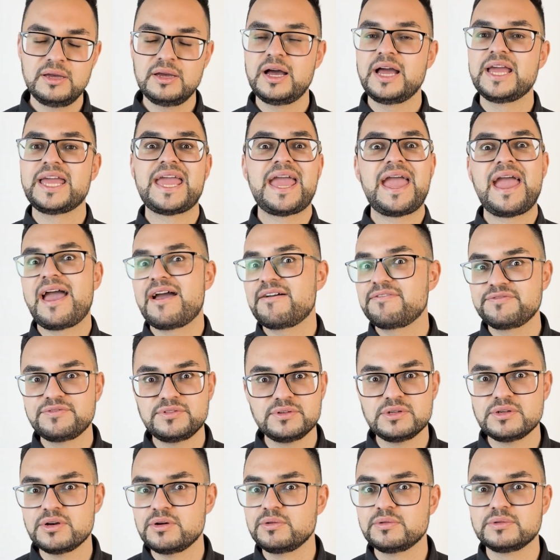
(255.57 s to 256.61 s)
I have to
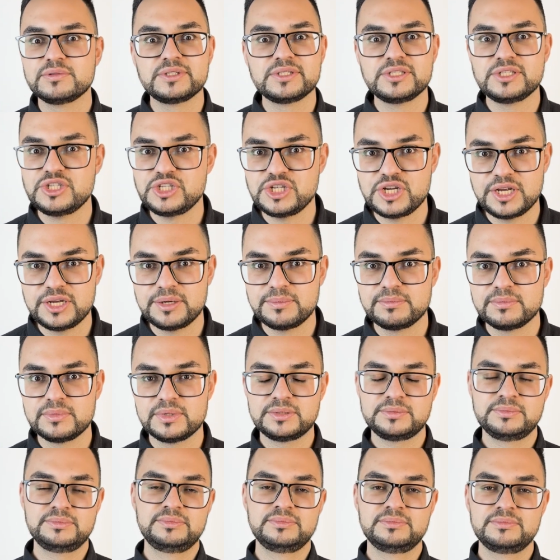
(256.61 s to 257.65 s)
go to the gym.
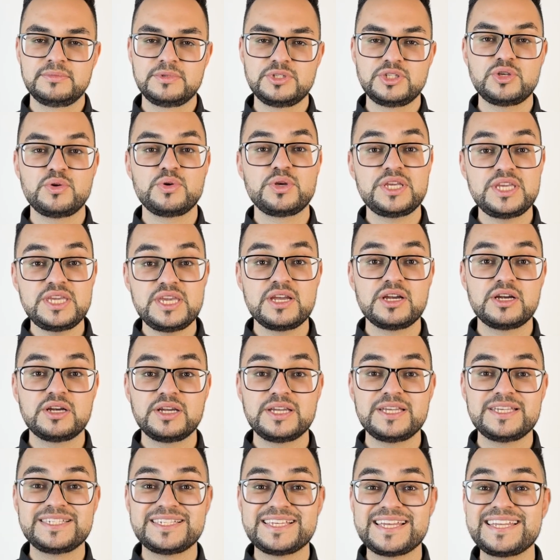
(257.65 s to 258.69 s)
So here
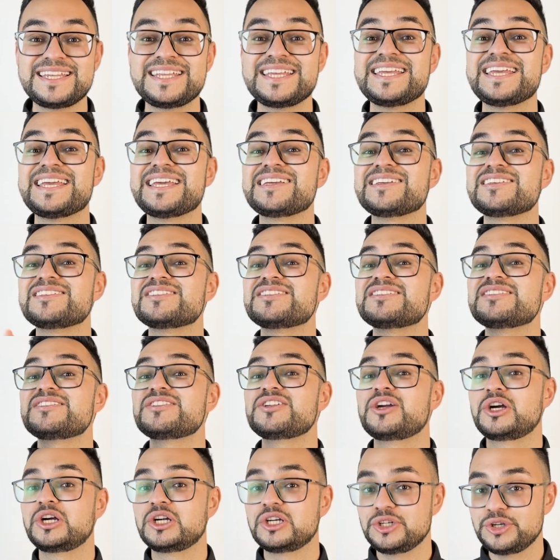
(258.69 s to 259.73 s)
is an
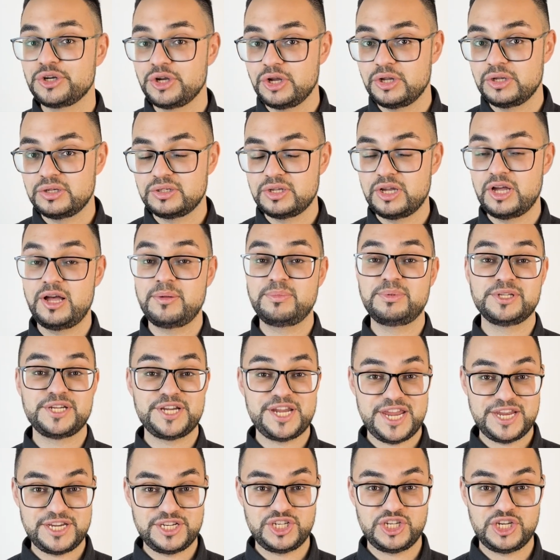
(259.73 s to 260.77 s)
external
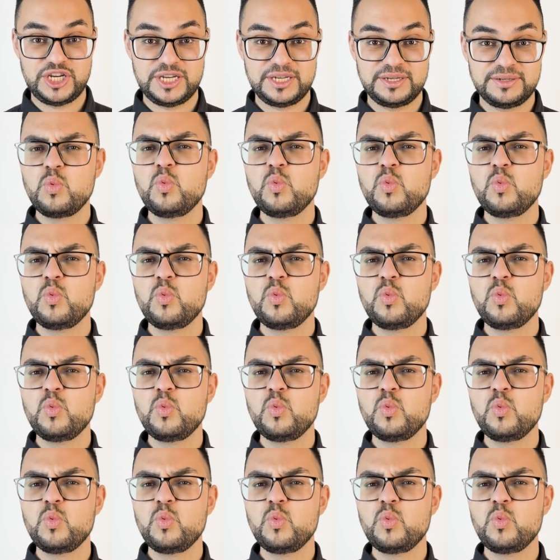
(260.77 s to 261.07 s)
obligation.